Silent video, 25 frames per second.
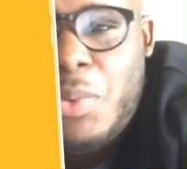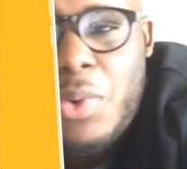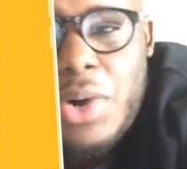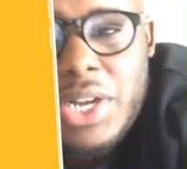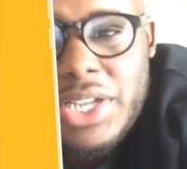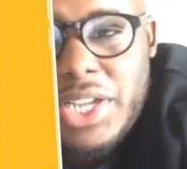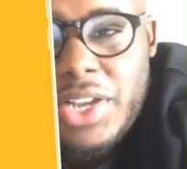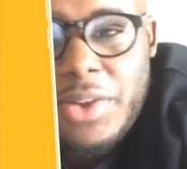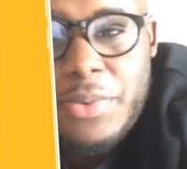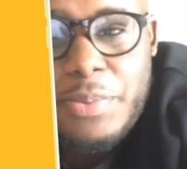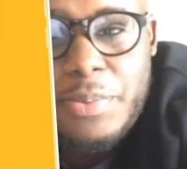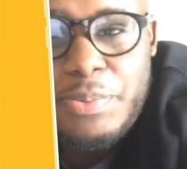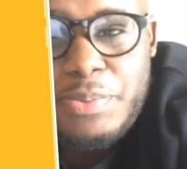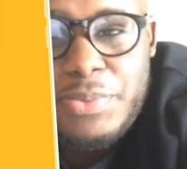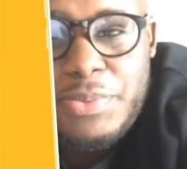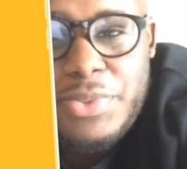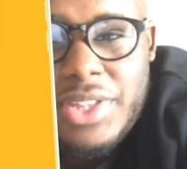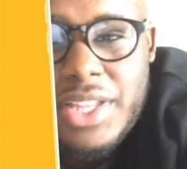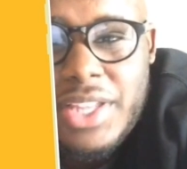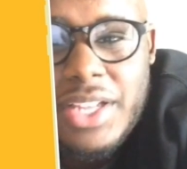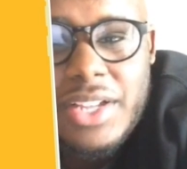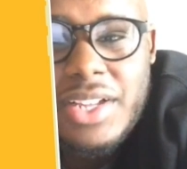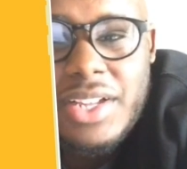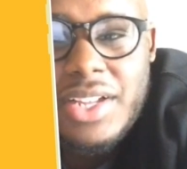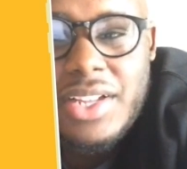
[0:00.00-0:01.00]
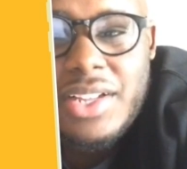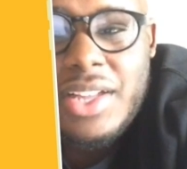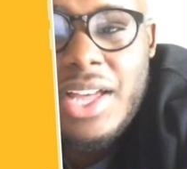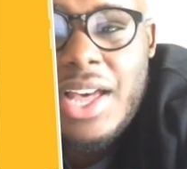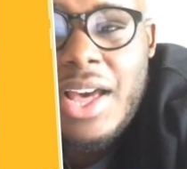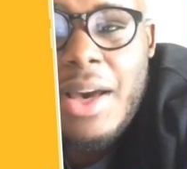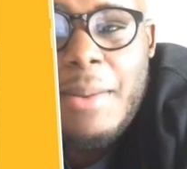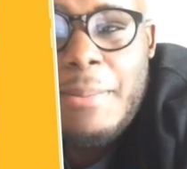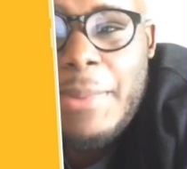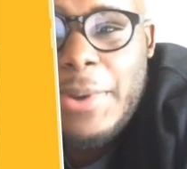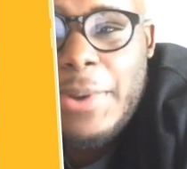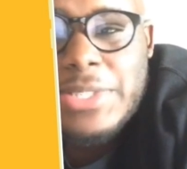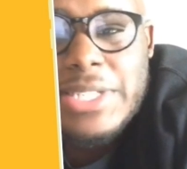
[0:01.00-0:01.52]
the
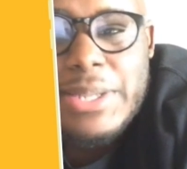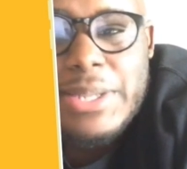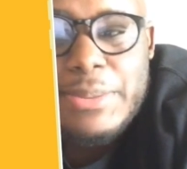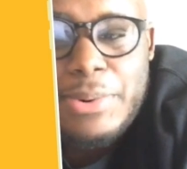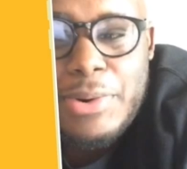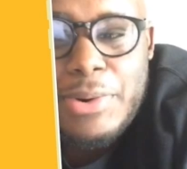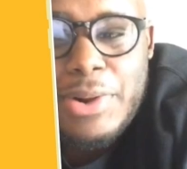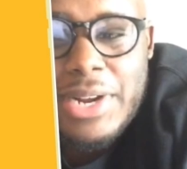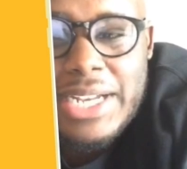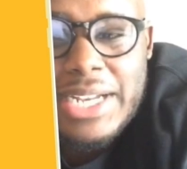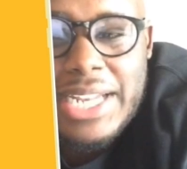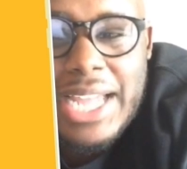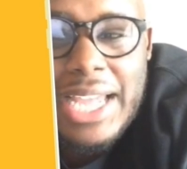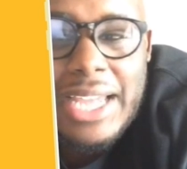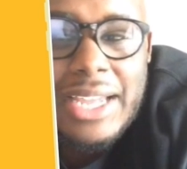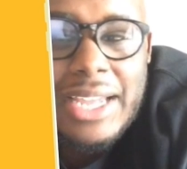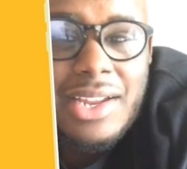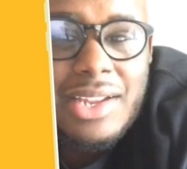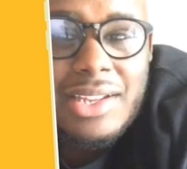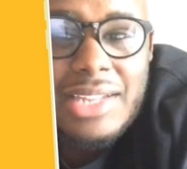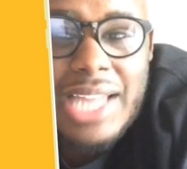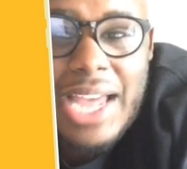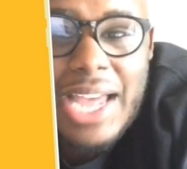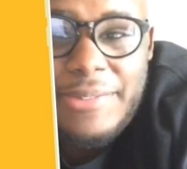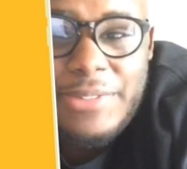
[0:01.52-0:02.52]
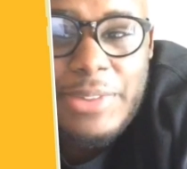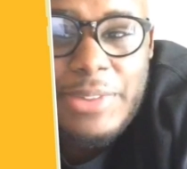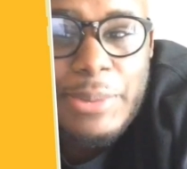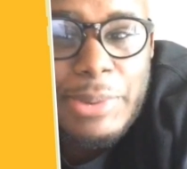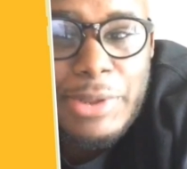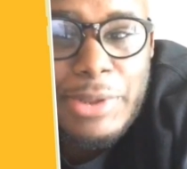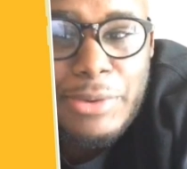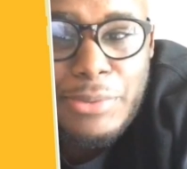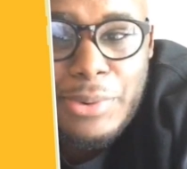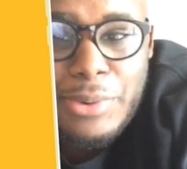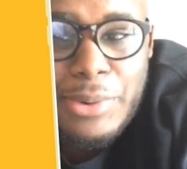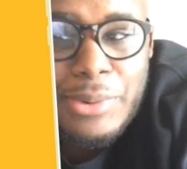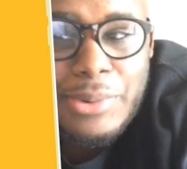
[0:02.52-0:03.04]
most important day in your life to be
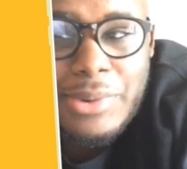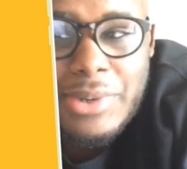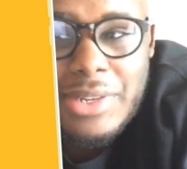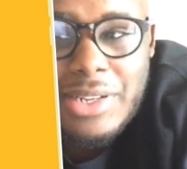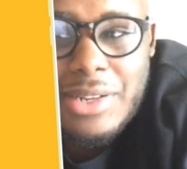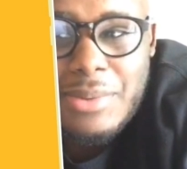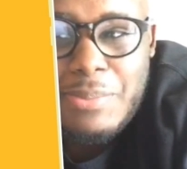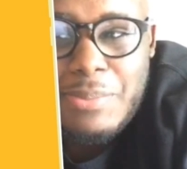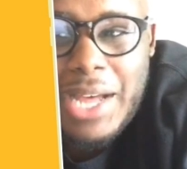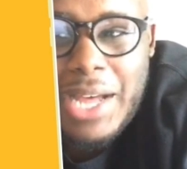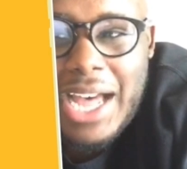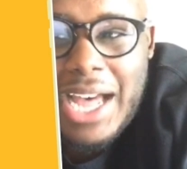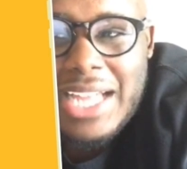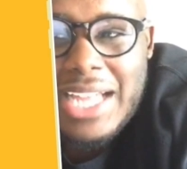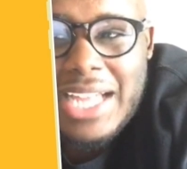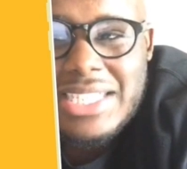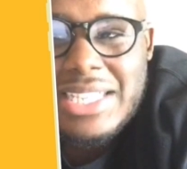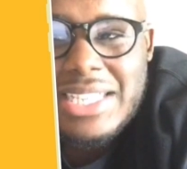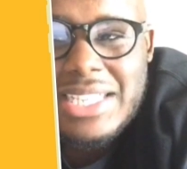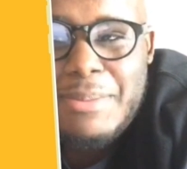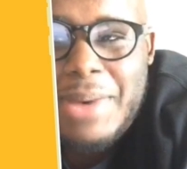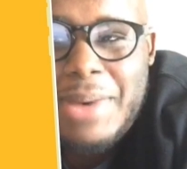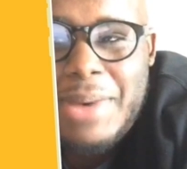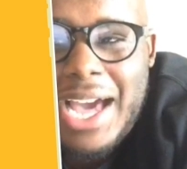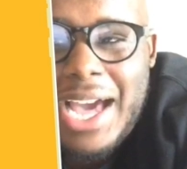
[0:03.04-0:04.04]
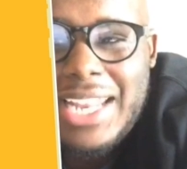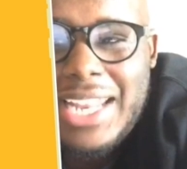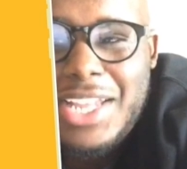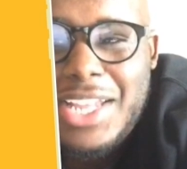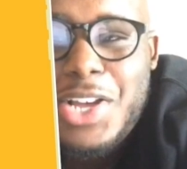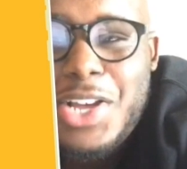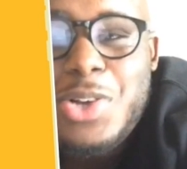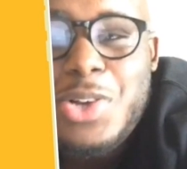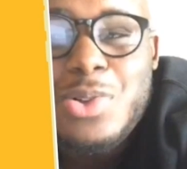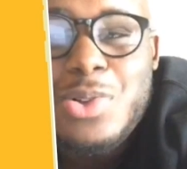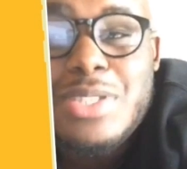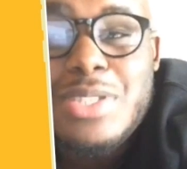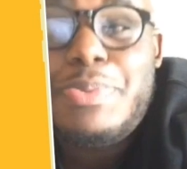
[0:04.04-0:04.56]
ruined by somebody
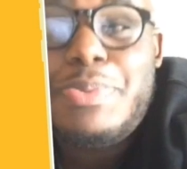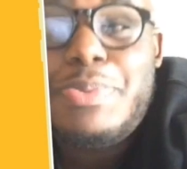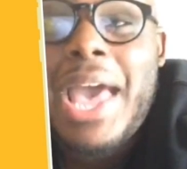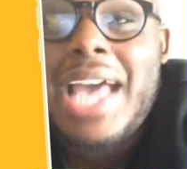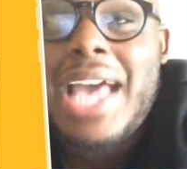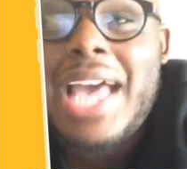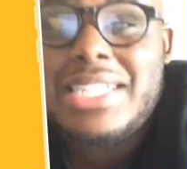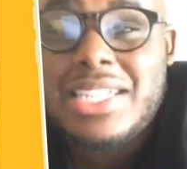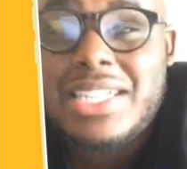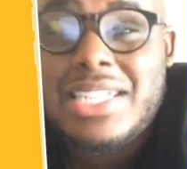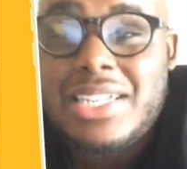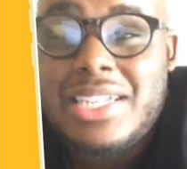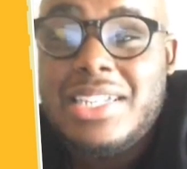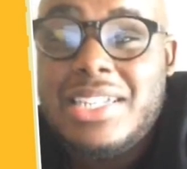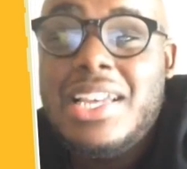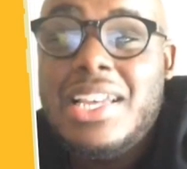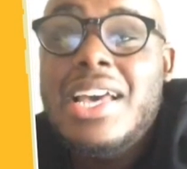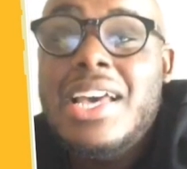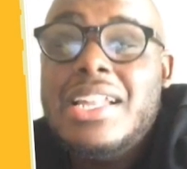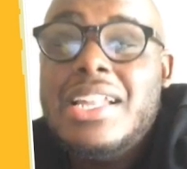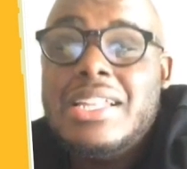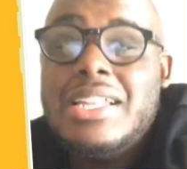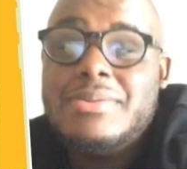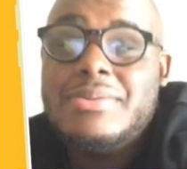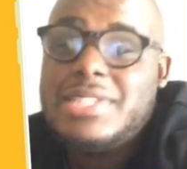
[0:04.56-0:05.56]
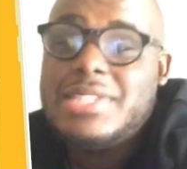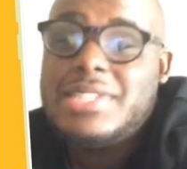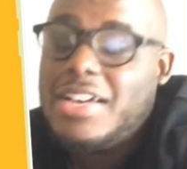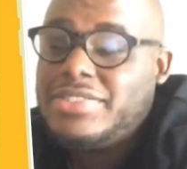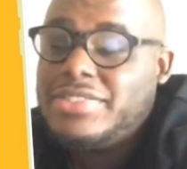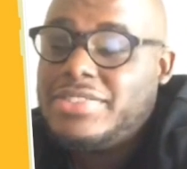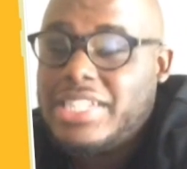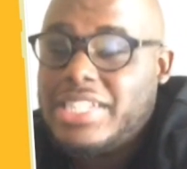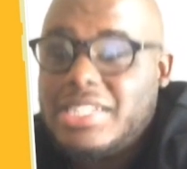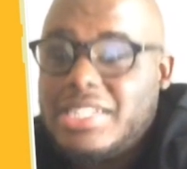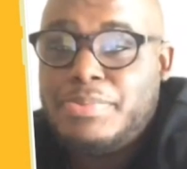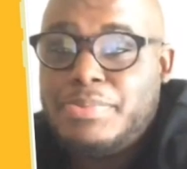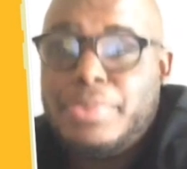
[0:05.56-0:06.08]
who's passing themselves
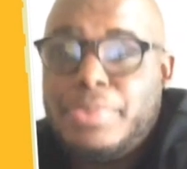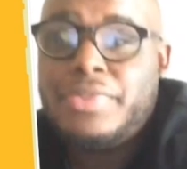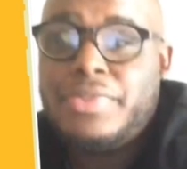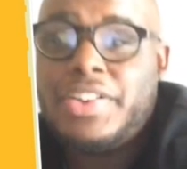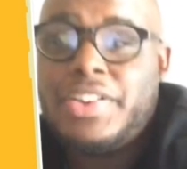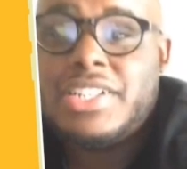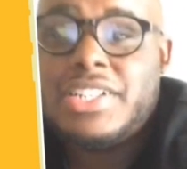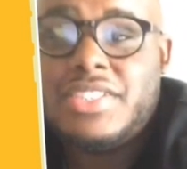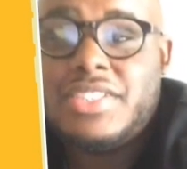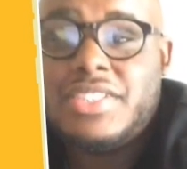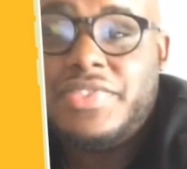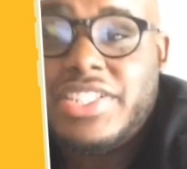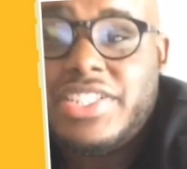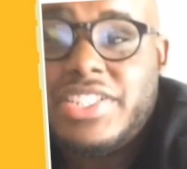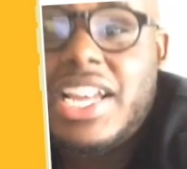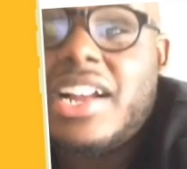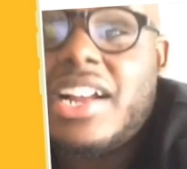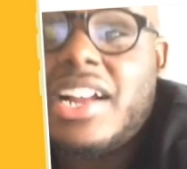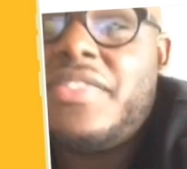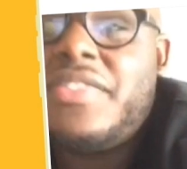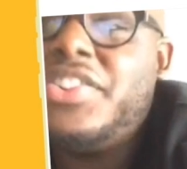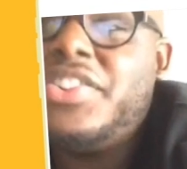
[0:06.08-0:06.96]
as a professional photographer.